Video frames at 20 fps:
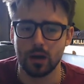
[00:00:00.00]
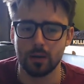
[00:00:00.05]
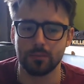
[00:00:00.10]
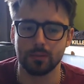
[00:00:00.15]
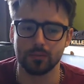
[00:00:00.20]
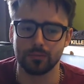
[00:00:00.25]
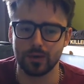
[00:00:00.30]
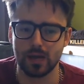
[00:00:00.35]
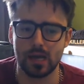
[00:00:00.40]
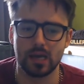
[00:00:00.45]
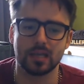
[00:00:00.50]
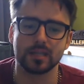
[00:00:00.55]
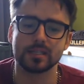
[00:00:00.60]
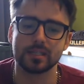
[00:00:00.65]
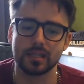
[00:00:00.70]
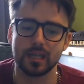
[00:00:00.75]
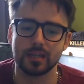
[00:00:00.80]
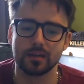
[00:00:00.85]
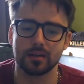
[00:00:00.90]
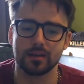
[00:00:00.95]
But the reality is
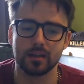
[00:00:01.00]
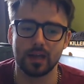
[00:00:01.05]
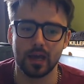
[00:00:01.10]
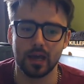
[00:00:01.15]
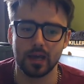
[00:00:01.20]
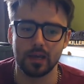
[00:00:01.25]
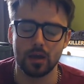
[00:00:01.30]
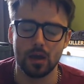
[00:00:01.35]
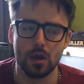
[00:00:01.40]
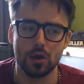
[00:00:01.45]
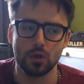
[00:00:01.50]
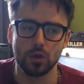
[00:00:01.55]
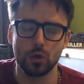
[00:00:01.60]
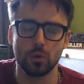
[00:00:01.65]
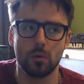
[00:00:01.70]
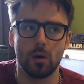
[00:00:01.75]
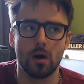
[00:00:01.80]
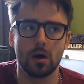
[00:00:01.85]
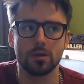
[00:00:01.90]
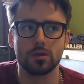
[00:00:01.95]
at the end of the day,
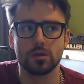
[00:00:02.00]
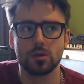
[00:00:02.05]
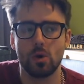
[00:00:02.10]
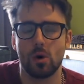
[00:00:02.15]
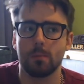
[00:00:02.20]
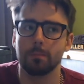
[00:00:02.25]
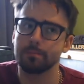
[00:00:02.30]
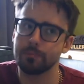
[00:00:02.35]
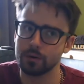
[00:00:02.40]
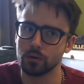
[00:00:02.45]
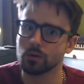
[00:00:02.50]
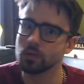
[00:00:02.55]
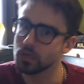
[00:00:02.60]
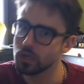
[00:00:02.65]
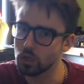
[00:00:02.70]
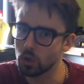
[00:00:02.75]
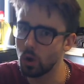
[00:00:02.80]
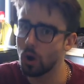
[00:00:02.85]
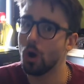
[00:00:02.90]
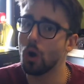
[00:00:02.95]
you are not building
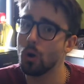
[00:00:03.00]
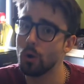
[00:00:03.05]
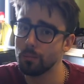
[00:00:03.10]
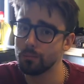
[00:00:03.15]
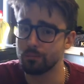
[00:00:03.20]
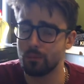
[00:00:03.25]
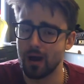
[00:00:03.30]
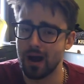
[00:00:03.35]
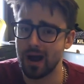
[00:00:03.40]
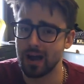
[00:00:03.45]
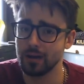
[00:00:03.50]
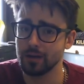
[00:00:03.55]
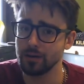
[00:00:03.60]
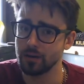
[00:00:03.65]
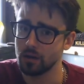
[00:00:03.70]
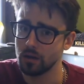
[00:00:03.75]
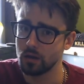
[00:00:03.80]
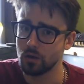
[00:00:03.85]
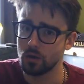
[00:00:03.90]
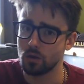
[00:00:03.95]
your own brand
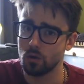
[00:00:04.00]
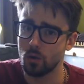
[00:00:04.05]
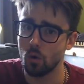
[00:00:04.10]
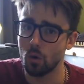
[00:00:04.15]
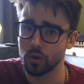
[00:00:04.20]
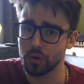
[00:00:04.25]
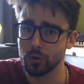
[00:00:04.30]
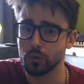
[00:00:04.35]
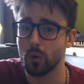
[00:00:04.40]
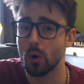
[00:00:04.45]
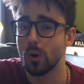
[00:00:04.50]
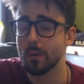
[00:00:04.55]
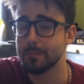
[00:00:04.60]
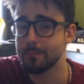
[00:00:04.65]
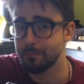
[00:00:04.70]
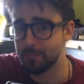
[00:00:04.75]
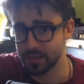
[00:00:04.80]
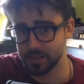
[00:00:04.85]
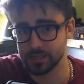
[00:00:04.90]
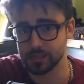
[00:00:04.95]
or your own
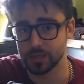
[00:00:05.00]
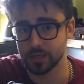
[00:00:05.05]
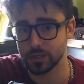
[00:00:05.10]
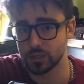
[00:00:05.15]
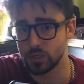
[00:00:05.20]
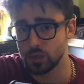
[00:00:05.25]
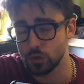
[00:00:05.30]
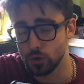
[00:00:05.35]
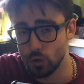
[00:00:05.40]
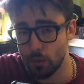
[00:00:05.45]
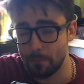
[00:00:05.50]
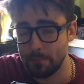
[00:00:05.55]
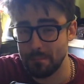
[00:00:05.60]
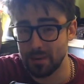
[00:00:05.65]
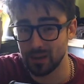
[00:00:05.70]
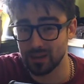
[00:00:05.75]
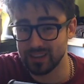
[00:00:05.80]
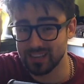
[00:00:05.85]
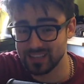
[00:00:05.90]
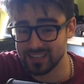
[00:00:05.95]
business. You're
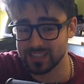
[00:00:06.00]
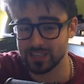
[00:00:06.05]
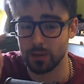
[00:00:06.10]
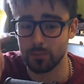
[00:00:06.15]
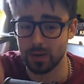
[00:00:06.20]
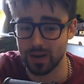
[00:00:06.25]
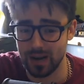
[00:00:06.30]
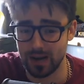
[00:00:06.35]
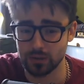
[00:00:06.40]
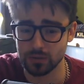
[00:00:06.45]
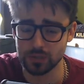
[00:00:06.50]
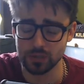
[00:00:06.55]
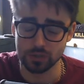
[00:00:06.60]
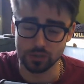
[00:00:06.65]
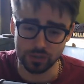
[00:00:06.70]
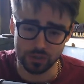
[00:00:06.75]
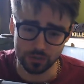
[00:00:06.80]
building someone else's.